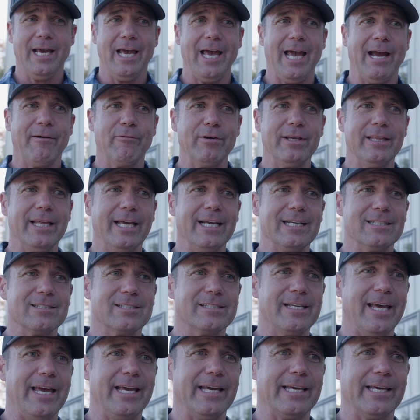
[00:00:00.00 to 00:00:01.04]
Everything has
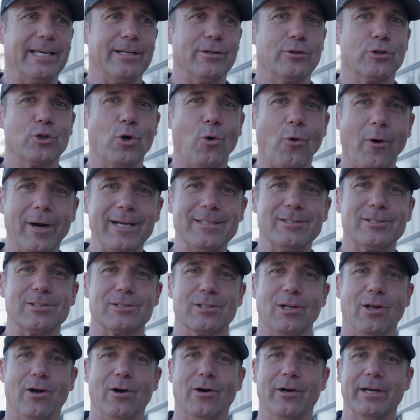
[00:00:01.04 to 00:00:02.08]
taken twice
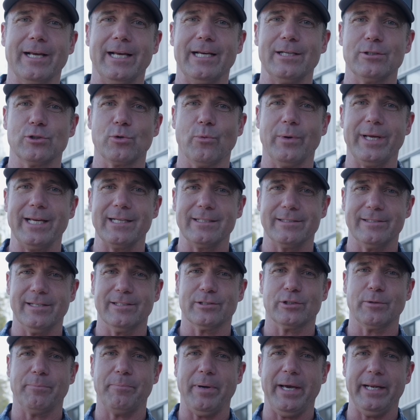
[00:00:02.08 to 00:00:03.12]
as long as we
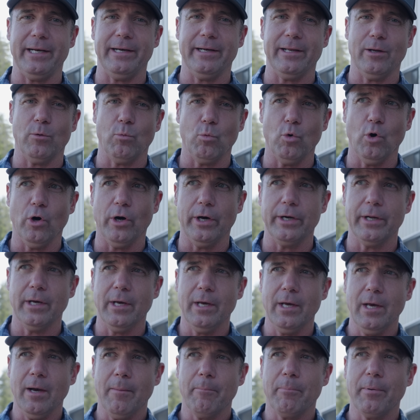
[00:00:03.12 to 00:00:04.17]
anticipated it would,
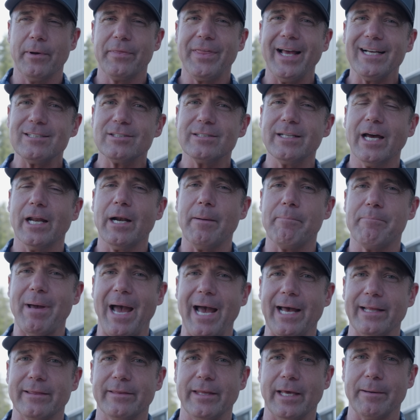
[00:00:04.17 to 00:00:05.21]
but that's not a
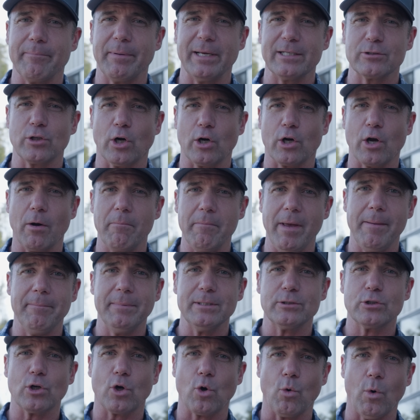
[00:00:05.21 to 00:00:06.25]
bad thing because our
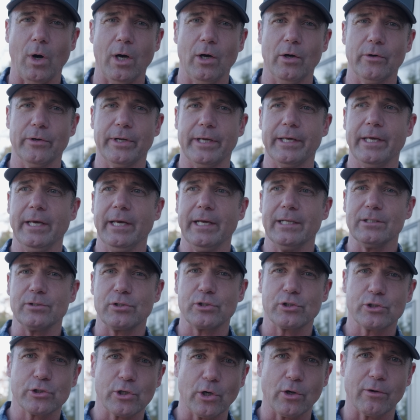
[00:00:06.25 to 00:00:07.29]
commitment to quality and
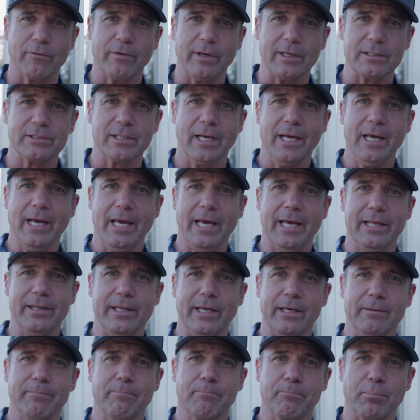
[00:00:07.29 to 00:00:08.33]
service and
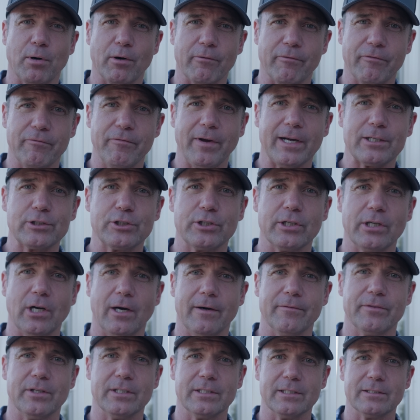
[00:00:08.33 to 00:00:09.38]
the perfection
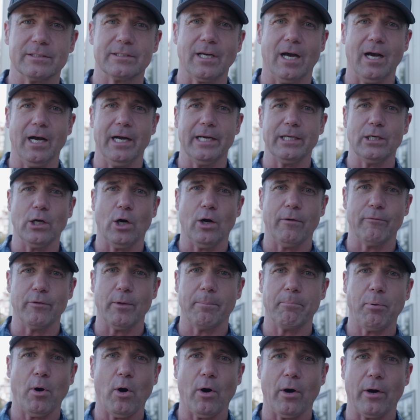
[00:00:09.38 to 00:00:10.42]
of the design of
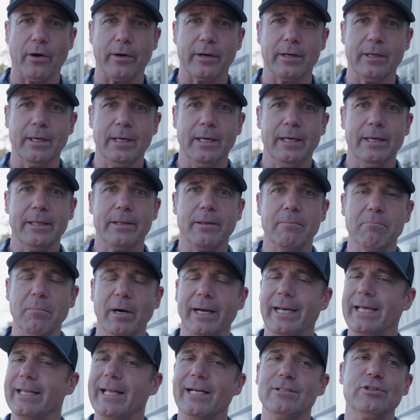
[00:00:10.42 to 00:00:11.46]
the part. The
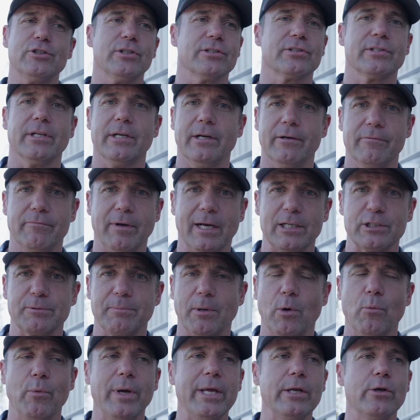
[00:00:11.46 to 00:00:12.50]
money, that's just an
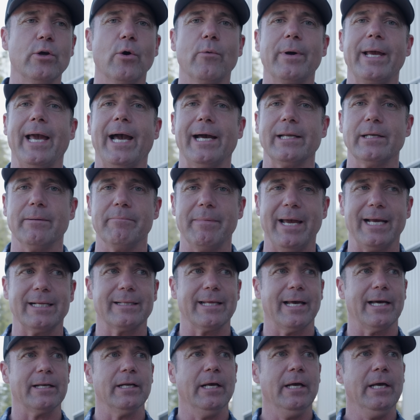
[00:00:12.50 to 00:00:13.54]
investment. We knew we had to make
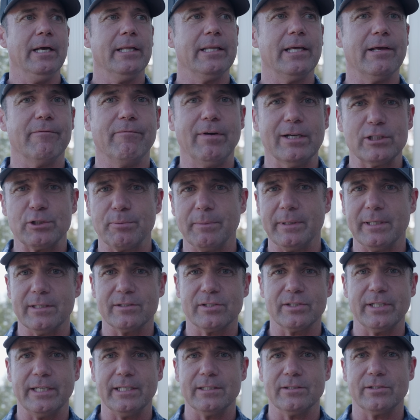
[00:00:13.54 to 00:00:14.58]
that. The investment in the
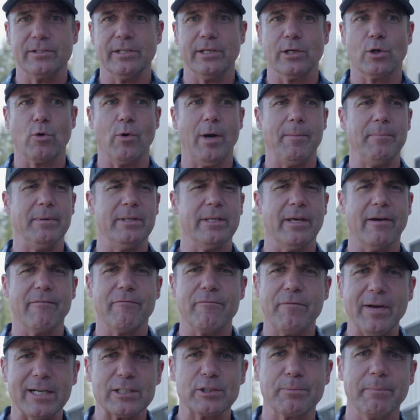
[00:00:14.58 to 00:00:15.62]
CNC equipment, the
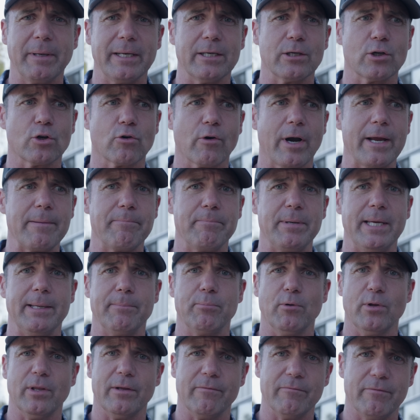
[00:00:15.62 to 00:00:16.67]
investment in great
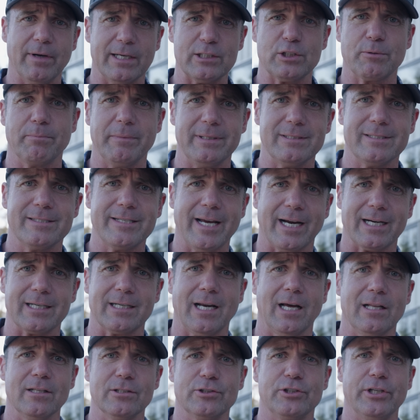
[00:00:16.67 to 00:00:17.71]
people, the investment in
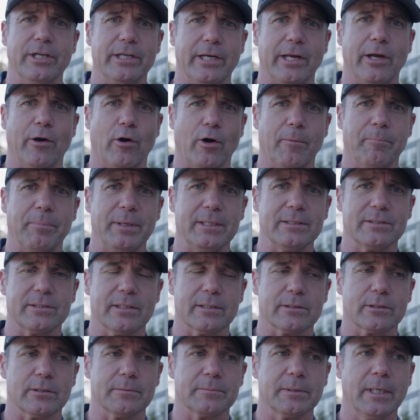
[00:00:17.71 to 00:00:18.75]
technology and ERP
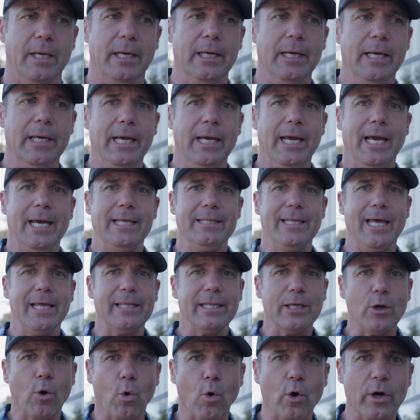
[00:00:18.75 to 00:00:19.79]
systems, and then
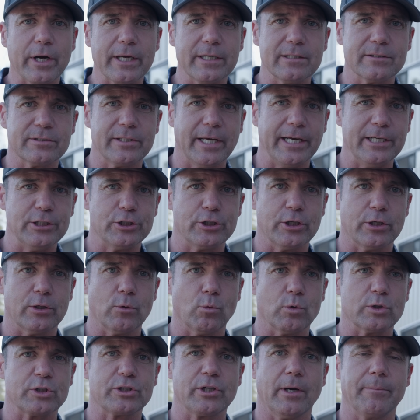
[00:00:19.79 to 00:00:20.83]
the
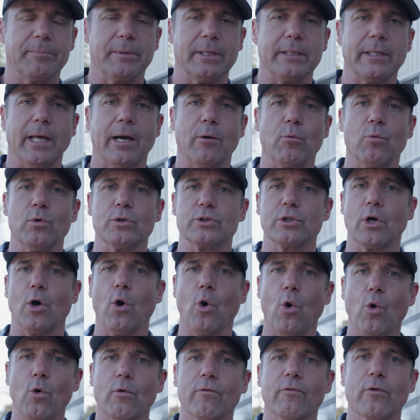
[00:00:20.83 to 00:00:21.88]
organization was something that was
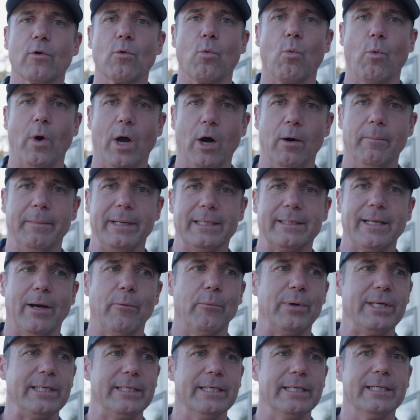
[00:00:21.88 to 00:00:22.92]
overwhelming that
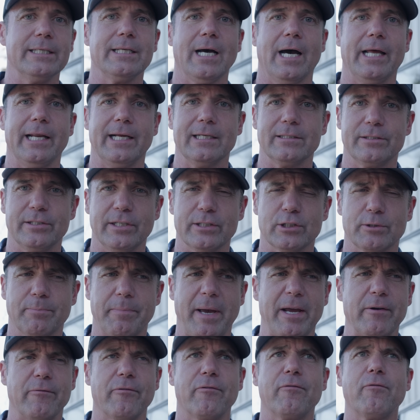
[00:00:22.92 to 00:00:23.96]
we did not
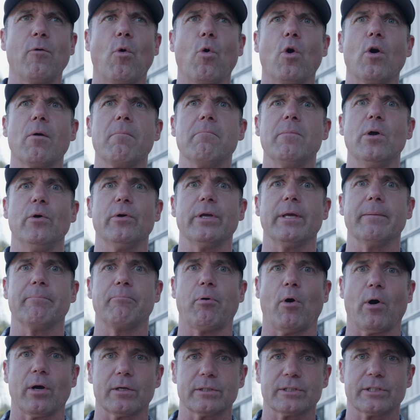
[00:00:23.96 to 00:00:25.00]
anticipate. 4 million
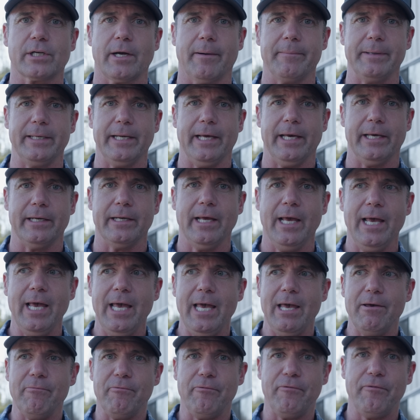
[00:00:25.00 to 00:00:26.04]
parts coming in
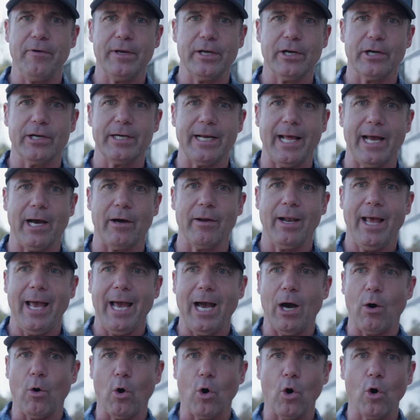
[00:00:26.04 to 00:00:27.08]
and figuring out
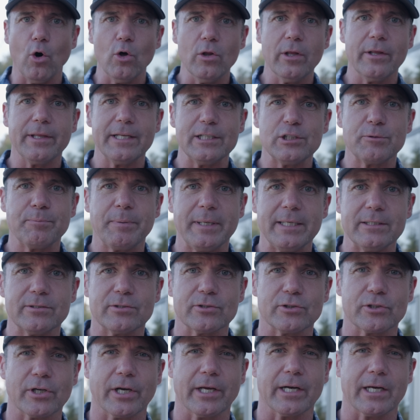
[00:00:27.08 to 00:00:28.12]
how all of these
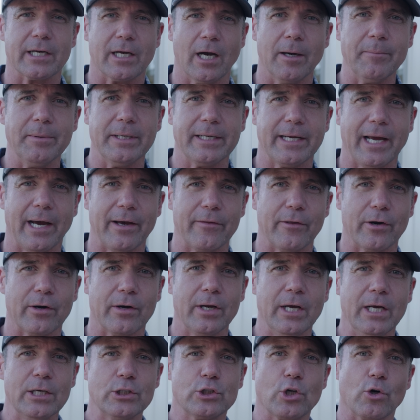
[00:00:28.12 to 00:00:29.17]
pieces are going to come together
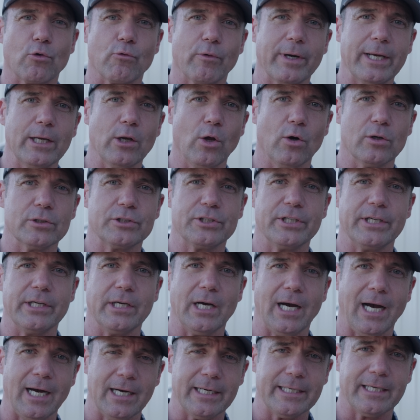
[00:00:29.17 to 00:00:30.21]
to relaunch the
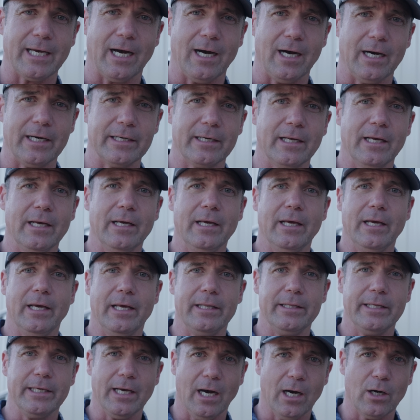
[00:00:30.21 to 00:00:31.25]
Icon
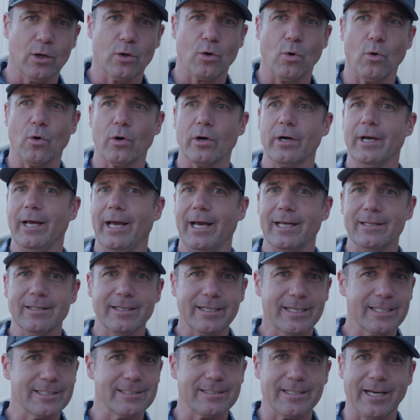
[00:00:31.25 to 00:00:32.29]
and the Encore and the
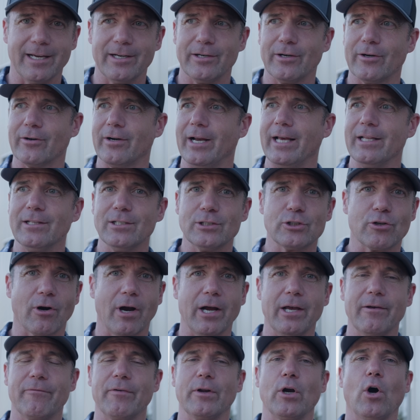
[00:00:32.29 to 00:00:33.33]
Contender and the
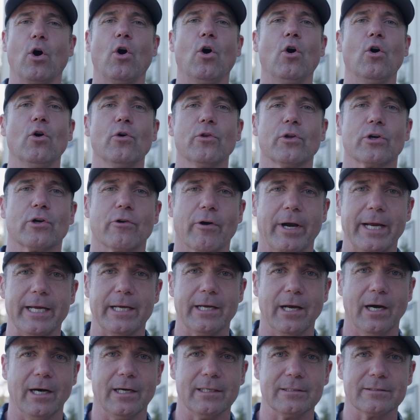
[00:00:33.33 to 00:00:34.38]
Triumph and all the great
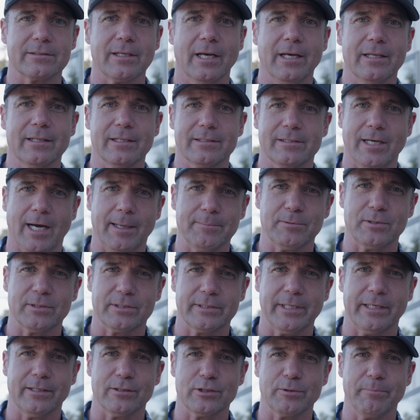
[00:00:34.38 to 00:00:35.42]
guns that Thompson
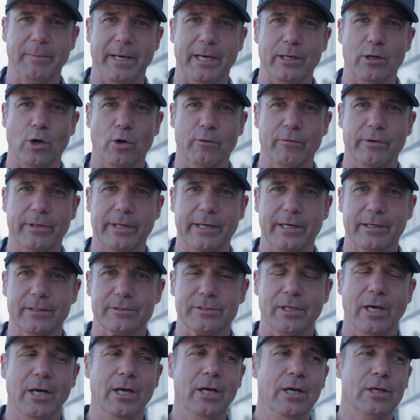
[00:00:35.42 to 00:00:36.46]
Center's made over the years.